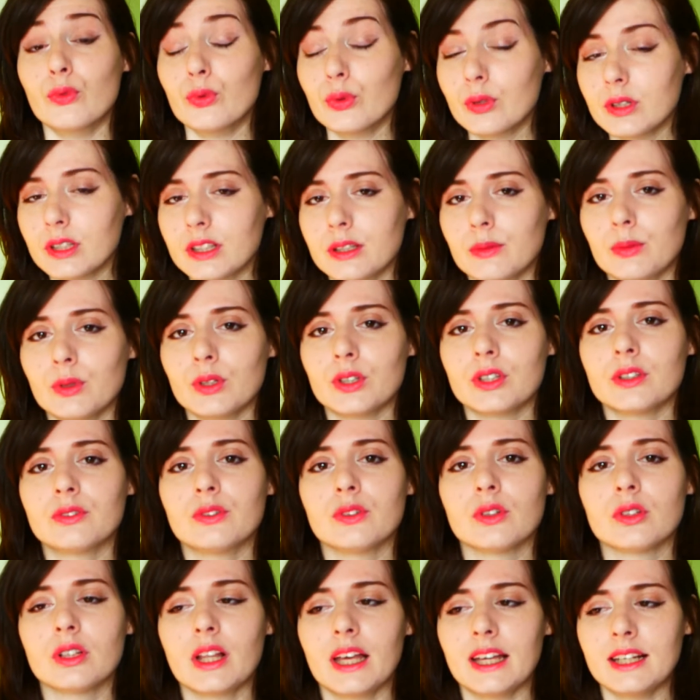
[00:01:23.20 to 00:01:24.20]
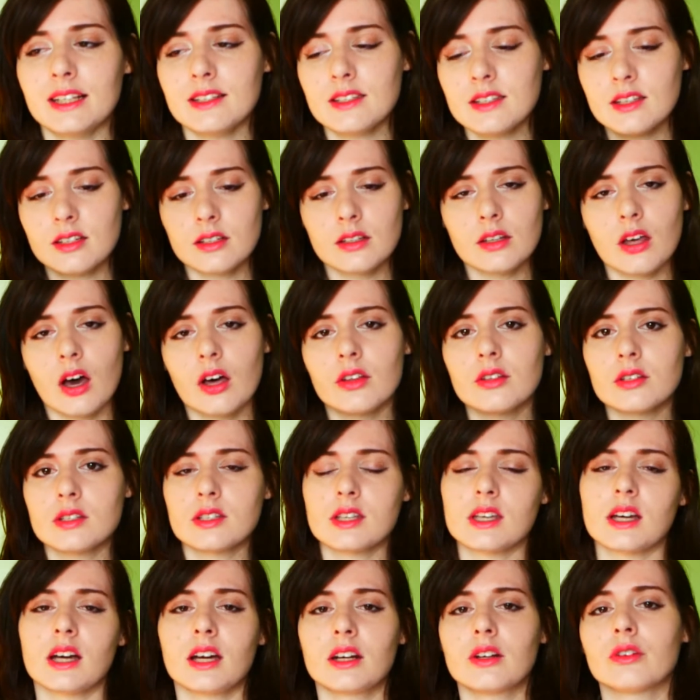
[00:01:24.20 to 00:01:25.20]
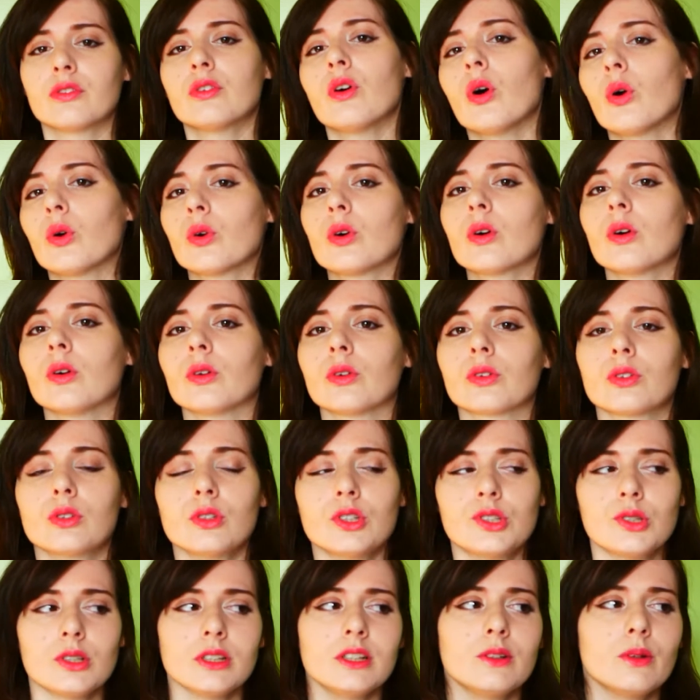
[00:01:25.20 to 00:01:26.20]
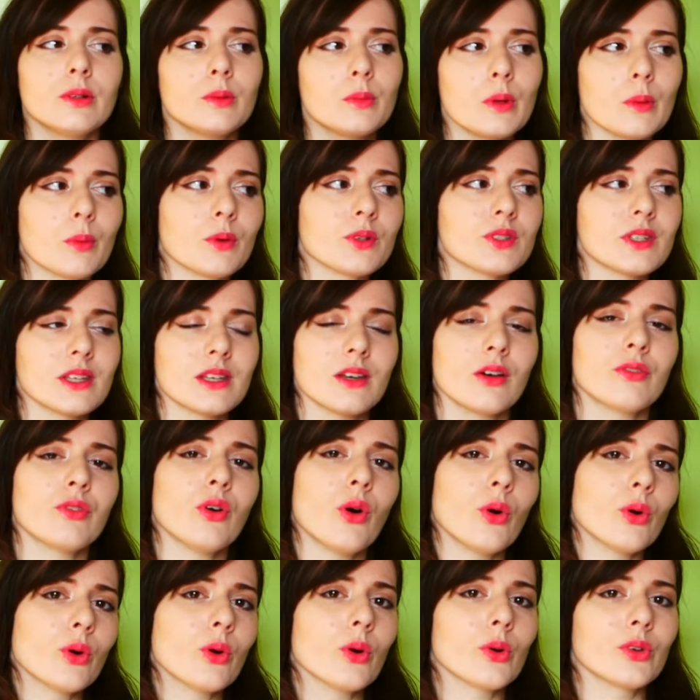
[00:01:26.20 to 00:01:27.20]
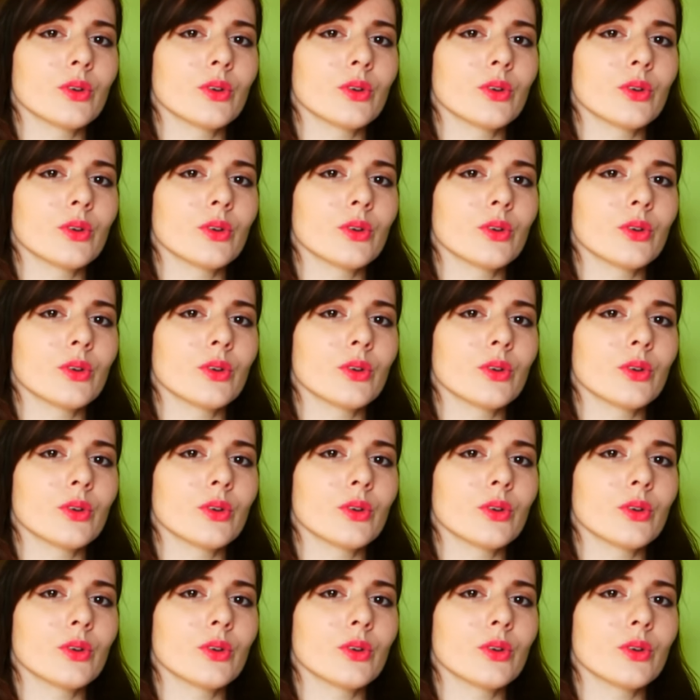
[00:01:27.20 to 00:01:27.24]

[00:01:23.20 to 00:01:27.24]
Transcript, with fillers: really beautiful and it's another side of Hong Kong. Usually when people think of Hong